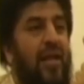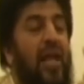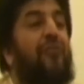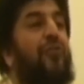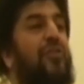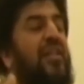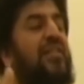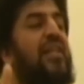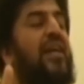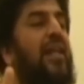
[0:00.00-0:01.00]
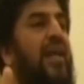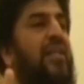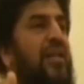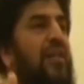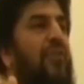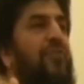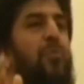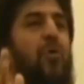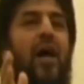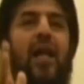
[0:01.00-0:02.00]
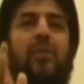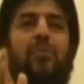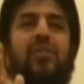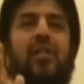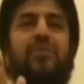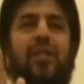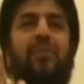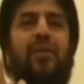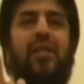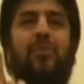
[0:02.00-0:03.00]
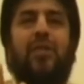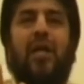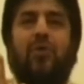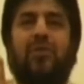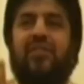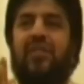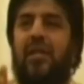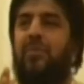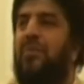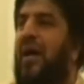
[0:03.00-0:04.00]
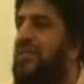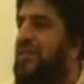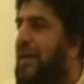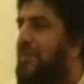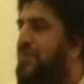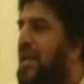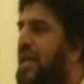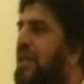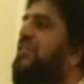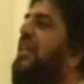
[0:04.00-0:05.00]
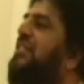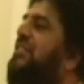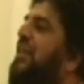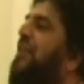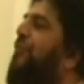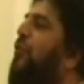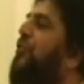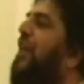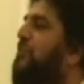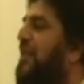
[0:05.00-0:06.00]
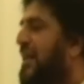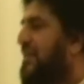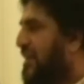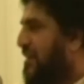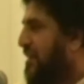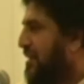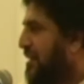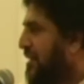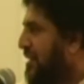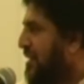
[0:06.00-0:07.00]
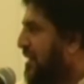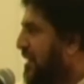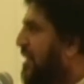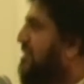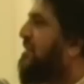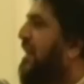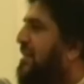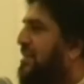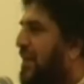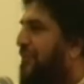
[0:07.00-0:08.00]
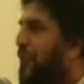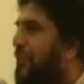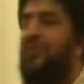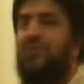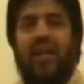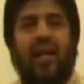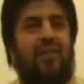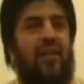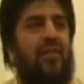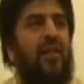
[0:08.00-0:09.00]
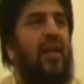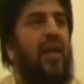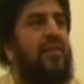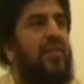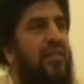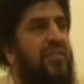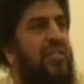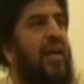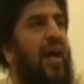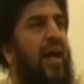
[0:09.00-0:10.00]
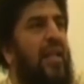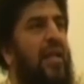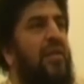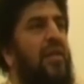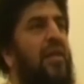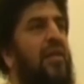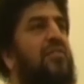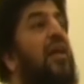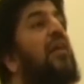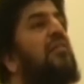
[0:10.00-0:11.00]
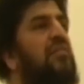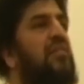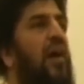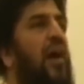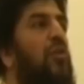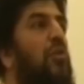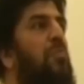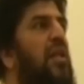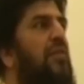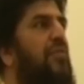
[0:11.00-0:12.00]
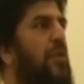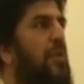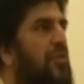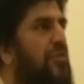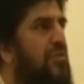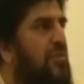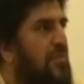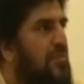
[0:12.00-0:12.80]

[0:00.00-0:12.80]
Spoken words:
If you see the collection of Bukhari, Muslim, Tirmidhi, Abu Dawud, Nisa'i, Ibn Majah, 64,000 hadith. 64,000 hadith. And this Shia alim is saying, I don't believe in your books.